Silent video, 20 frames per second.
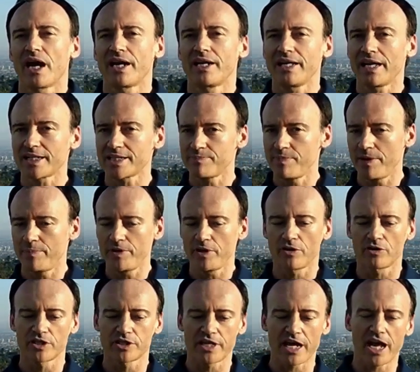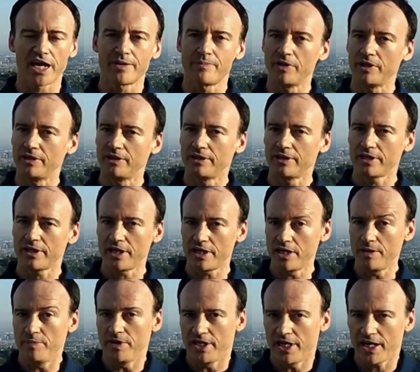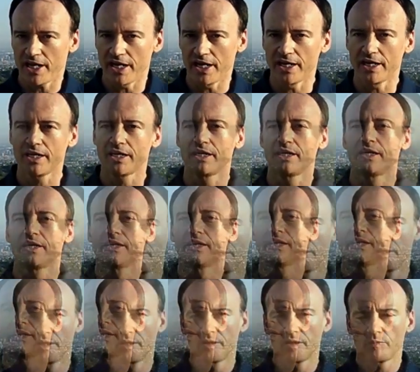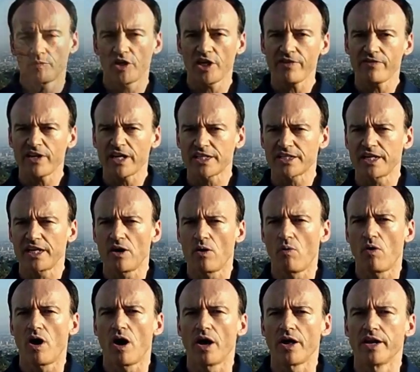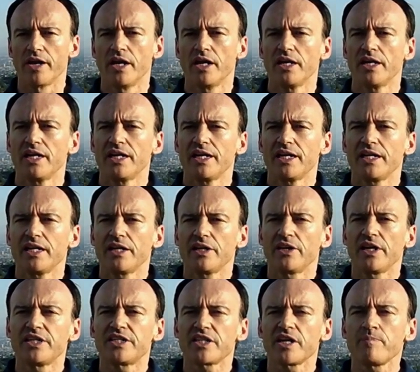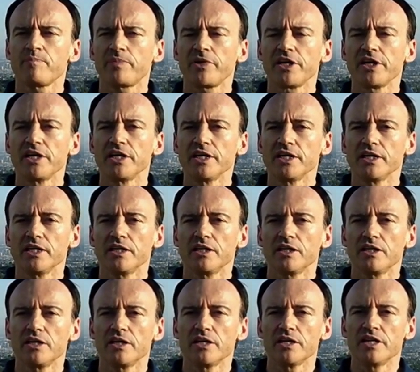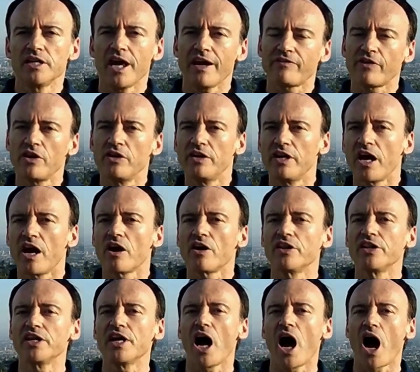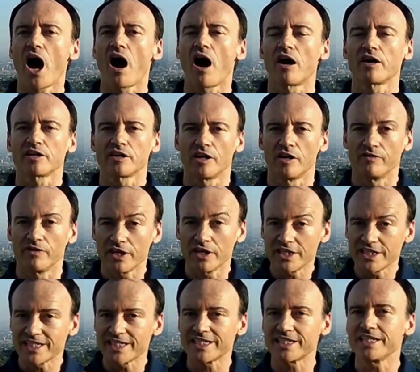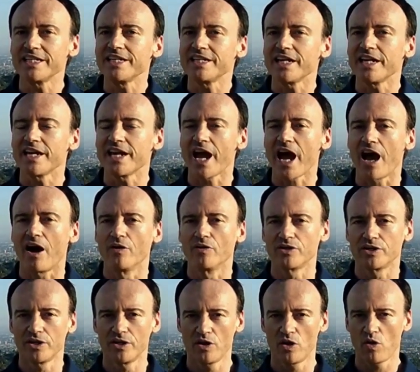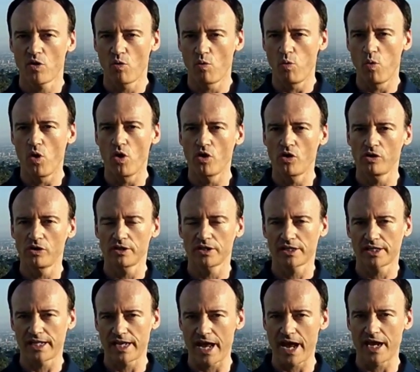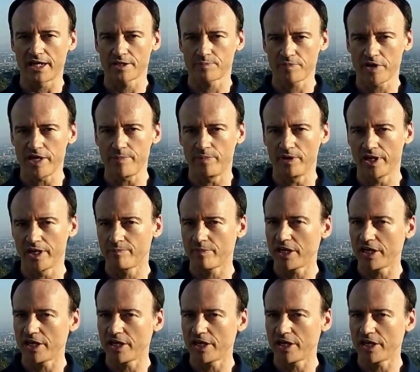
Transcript: And that's maybe understandable in the beginning, but even as they go on, they simply never learn the art of seeking out world-class people.